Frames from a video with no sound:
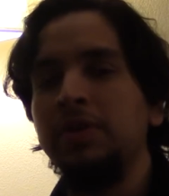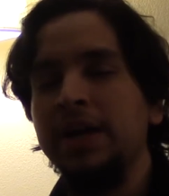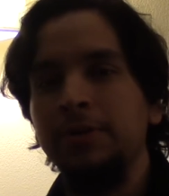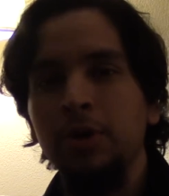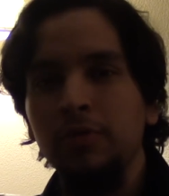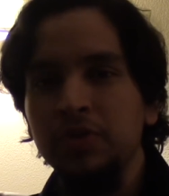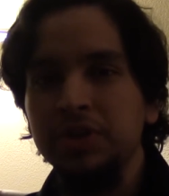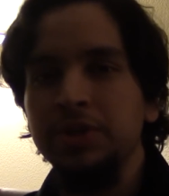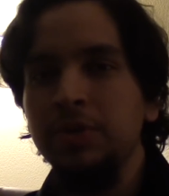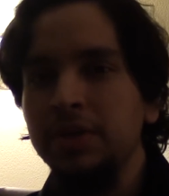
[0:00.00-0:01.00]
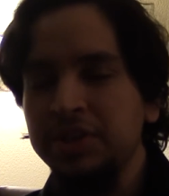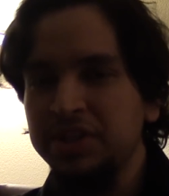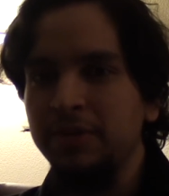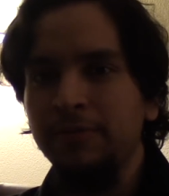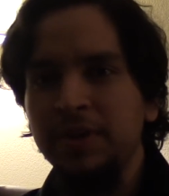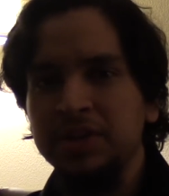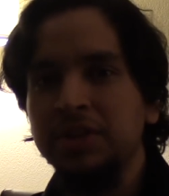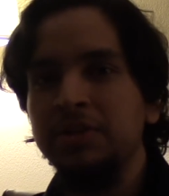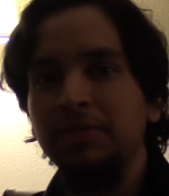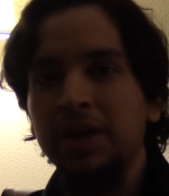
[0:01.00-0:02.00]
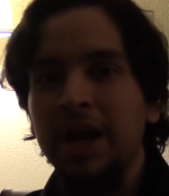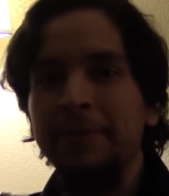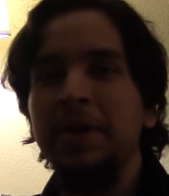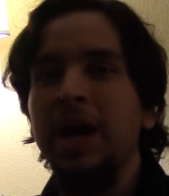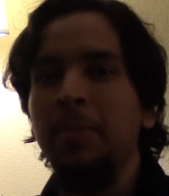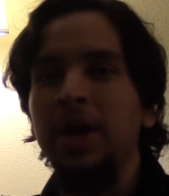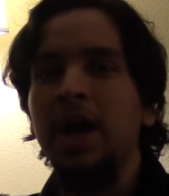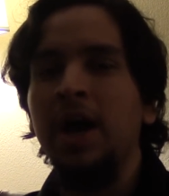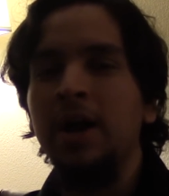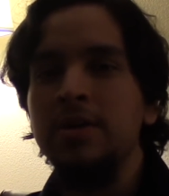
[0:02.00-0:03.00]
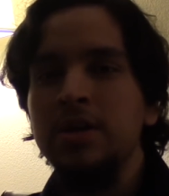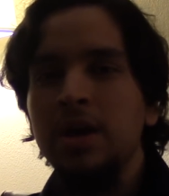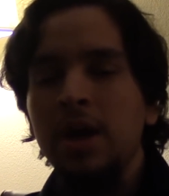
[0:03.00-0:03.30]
I don't know if he's going to do this, is the physics of the Kamehameha.